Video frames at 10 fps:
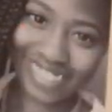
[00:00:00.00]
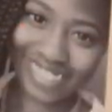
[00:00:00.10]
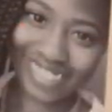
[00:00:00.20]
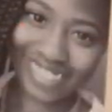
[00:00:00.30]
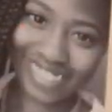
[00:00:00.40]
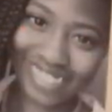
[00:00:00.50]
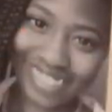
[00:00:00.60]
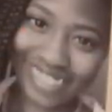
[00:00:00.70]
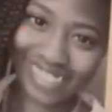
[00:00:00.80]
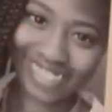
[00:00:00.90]

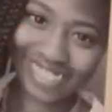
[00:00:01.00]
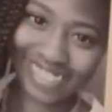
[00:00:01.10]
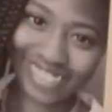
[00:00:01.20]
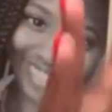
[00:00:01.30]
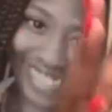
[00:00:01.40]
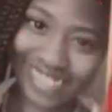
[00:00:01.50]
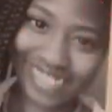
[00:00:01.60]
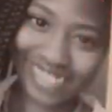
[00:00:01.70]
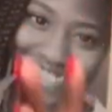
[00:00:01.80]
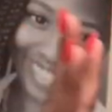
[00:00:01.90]

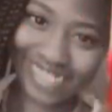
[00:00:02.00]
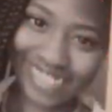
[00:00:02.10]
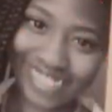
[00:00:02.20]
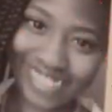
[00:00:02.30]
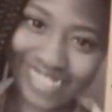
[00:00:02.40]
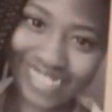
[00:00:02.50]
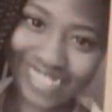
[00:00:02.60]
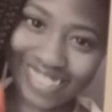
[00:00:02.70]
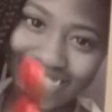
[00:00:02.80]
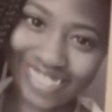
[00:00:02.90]

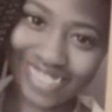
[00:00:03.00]
No words are spoken by the person on screen.